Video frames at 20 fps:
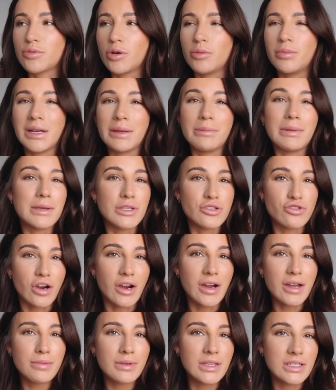probably be
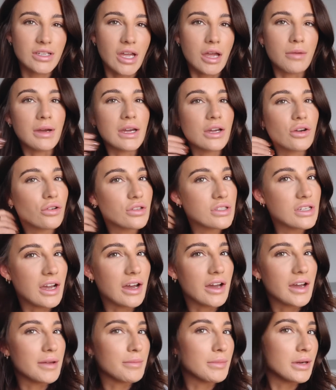dry by the time I got
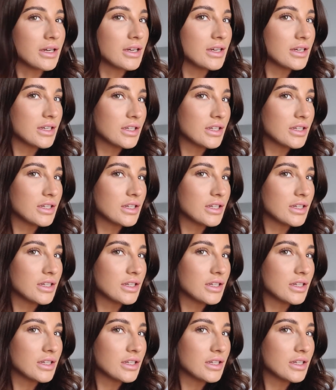time